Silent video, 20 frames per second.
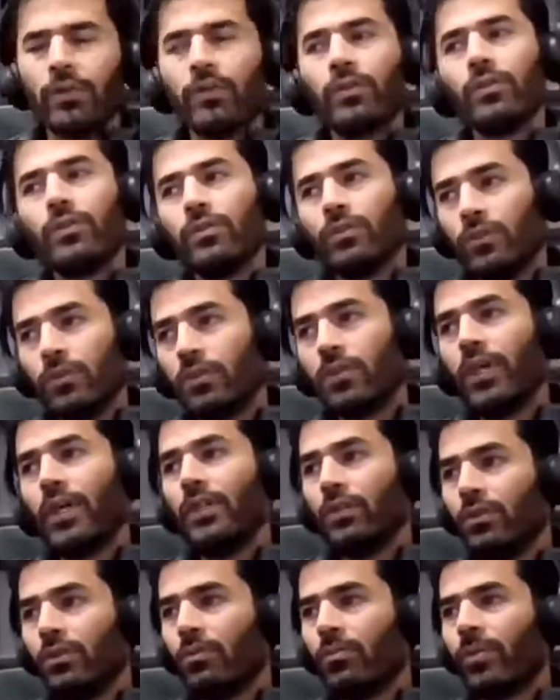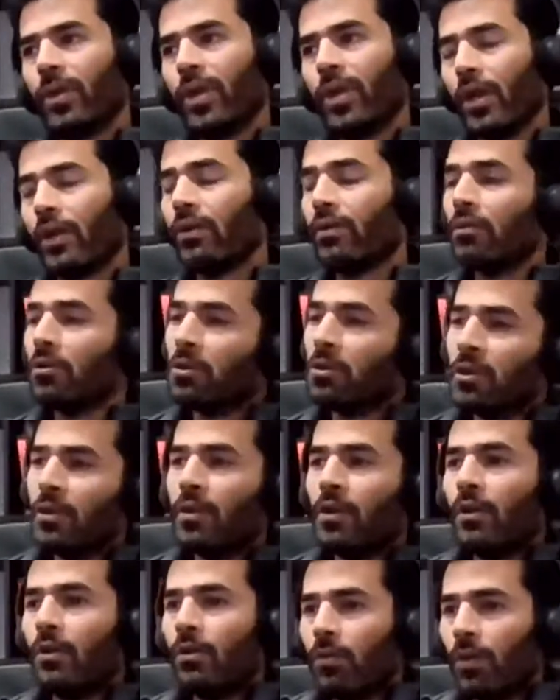Then you'll be like,
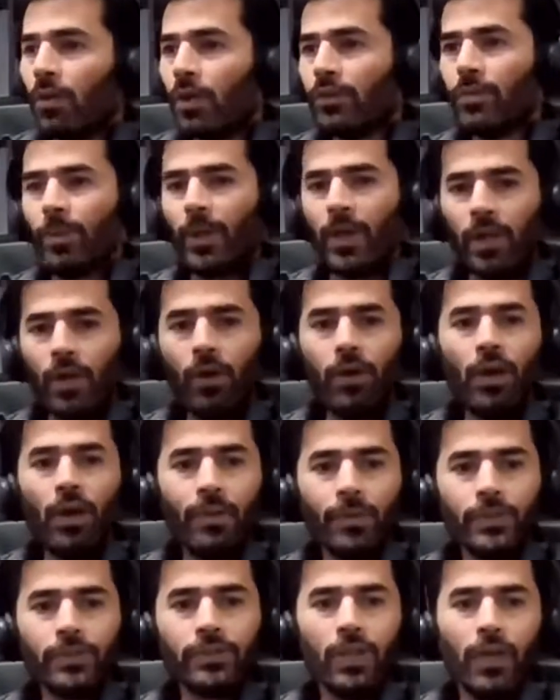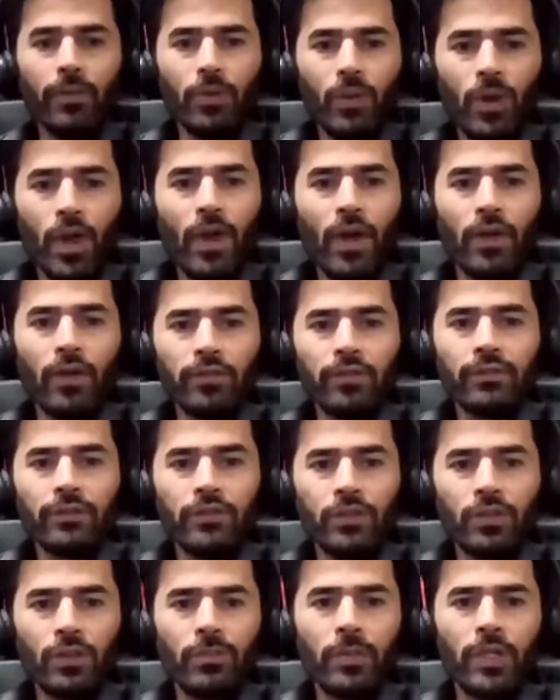well, depending on how much time you have,
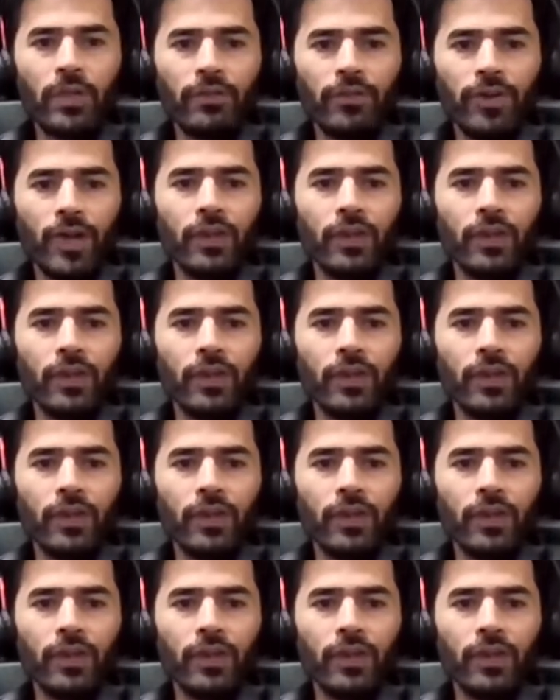you can make